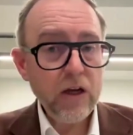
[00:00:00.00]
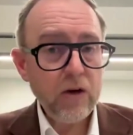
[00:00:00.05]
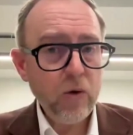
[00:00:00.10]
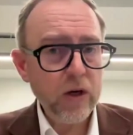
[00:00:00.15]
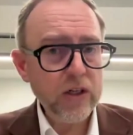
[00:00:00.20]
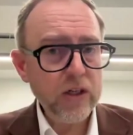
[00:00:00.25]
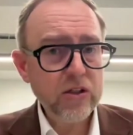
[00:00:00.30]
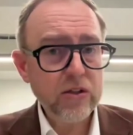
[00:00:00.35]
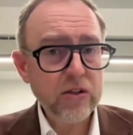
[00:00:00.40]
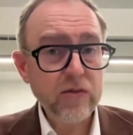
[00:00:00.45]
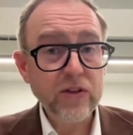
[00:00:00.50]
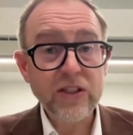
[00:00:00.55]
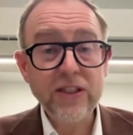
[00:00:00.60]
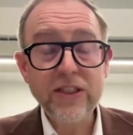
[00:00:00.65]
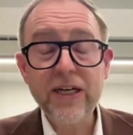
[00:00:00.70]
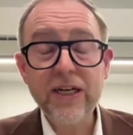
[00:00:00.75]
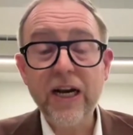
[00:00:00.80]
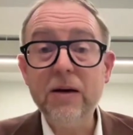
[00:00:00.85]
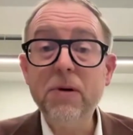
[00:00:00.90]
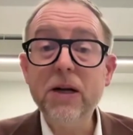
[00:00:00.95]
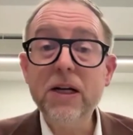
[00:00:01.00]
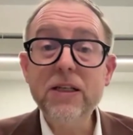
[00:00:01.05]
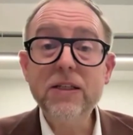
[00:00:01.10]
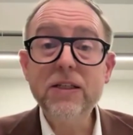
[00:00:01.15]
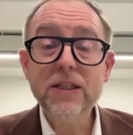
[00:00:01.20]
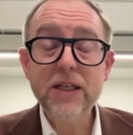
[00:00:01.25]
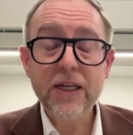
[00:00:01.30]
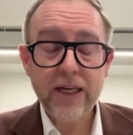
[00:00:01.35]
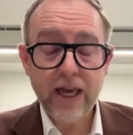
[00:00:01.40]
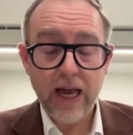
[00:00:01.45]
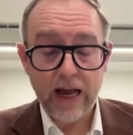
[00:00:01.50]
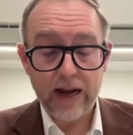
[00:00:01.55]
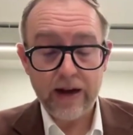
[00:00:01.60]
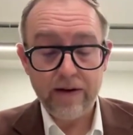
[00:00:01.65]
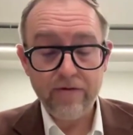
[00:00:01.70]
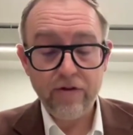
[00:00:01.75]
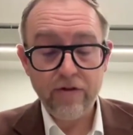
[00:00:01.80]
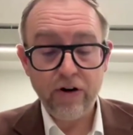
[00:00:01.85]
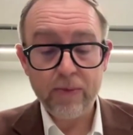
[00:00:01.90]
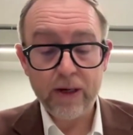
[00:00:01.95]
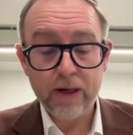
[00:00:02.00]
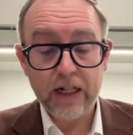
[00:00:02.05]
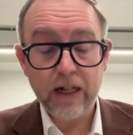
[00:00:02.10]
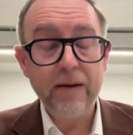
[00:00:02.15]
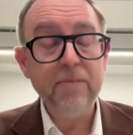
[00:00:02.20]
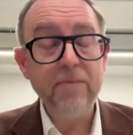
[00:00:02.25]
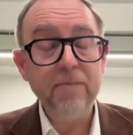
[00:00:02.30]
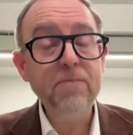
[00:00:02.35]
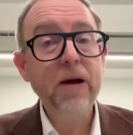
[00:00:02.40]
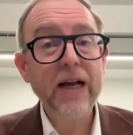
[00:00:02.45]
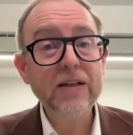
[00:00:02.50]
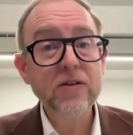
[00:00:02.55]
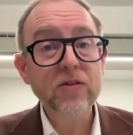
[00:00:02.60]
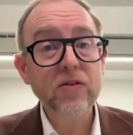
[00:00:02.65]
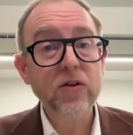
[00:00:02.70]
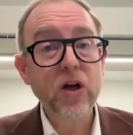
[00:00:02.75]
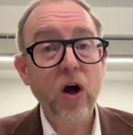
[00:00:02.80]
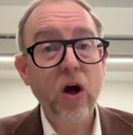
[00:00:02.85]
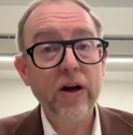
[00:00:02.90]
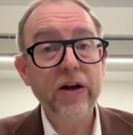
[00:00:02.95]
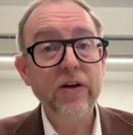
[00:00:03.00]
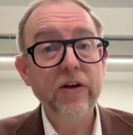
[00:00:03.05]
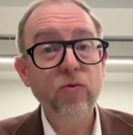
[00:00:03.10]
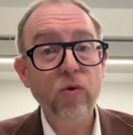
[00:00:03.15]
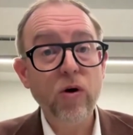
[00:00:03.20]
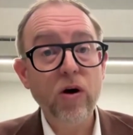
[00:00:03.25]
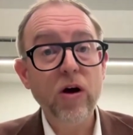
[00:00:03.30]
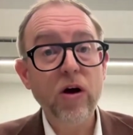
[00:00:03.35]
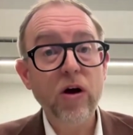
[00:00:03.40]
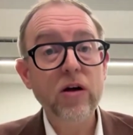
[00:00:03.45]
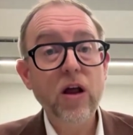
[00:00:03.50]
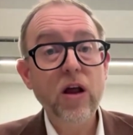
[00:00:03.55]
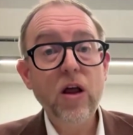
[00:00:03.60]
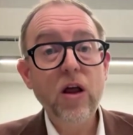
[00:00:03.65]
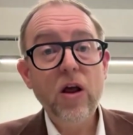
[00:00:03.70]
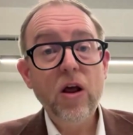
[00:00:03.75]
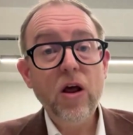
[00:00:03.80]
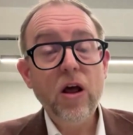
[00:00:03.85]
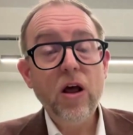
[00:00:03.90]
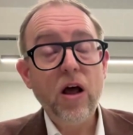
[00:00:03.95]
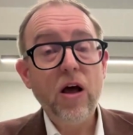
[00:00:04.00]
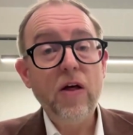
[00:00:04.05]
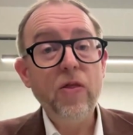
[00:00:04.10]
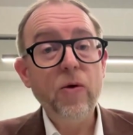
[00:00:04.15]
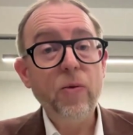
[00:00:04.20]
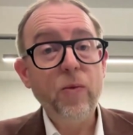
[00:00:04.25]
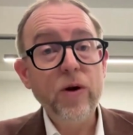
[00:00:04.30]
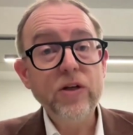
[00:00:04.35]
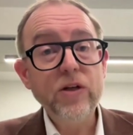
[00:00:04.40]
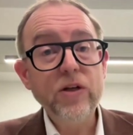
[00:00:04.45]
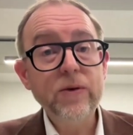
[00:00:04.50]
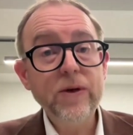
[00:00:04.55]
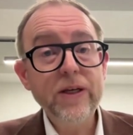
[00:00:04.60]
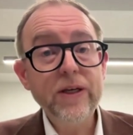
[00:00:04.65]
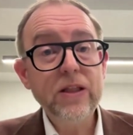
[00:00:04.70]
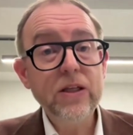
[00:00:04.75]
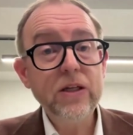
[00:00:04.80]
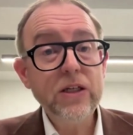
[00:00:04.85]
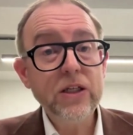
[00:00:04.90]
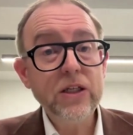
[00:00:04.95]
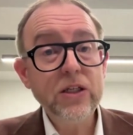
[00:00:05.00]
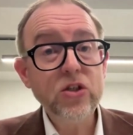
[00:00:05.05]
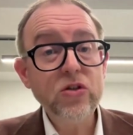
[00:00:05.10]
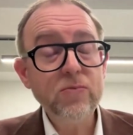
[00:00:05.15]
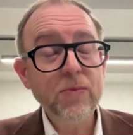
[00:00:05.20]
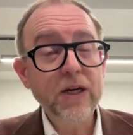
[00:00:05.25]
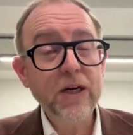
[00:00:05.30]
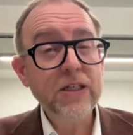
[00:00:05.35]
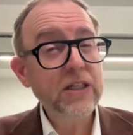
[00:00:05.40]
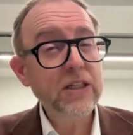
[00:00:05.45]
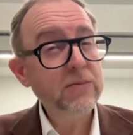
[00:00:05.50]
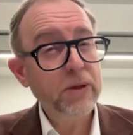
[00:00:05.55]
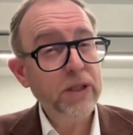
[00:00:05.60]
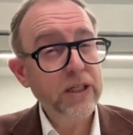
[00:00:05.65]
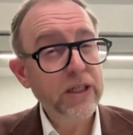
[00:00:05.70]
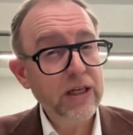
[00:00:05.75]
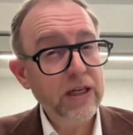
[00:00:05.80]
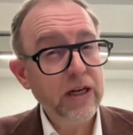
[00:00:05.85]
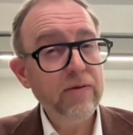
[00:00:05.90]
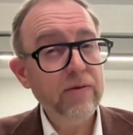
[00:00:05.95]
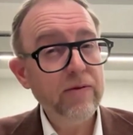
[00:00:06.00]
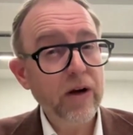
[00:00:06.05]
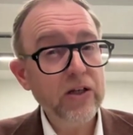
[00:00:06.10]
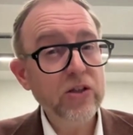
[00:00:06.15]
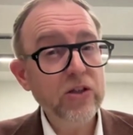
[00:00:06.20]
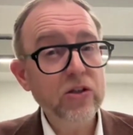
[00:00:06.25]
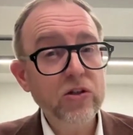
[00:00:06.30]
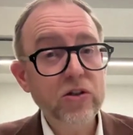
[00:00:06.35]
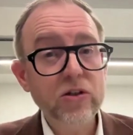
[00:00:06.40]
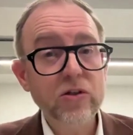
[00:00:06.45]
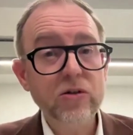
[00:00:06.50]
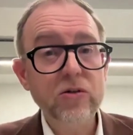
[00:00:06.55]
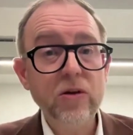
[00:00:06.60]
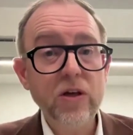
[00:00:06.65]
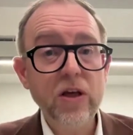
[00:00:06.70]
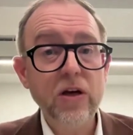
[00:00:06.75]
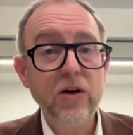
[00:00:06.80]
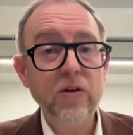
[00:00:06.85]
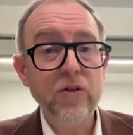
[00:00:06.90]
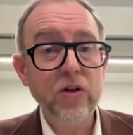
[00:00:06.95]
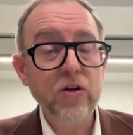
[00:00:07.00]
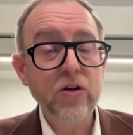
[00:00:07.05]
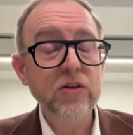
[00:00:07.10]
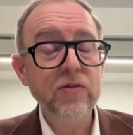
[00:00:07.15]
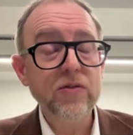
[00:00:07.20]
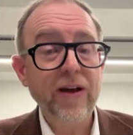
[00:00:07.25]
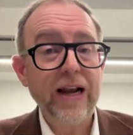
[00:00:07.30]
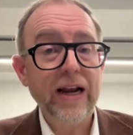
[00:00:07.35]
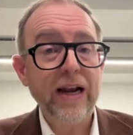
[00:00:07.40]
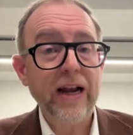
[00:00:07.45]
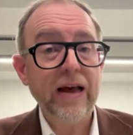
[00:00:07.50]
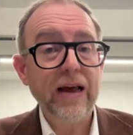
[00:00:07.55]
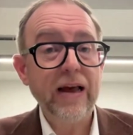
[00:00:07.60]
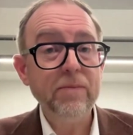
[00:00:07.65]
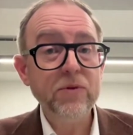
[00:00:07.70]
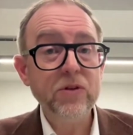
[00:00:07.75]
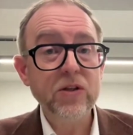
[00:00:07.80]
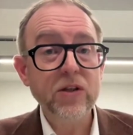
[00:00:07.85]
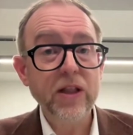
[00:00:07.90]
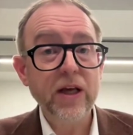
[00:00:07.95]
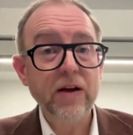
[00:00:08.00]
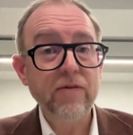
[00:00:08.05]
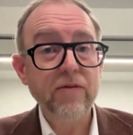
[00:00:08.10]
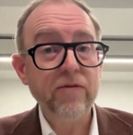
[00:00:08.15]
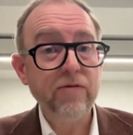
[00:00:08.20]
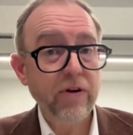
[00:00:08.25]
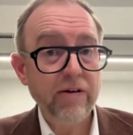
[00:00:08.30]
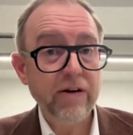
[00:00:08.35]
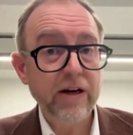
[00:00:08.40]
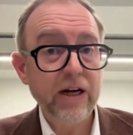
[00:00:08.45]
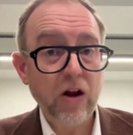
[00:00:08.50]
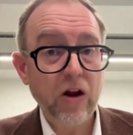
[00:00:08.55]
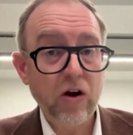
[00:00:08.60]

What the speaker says: questions of sustainability and environmental impacts of the kind of work that we're doing in the digital humanities, particularly in relation to, the use of LLMs and their very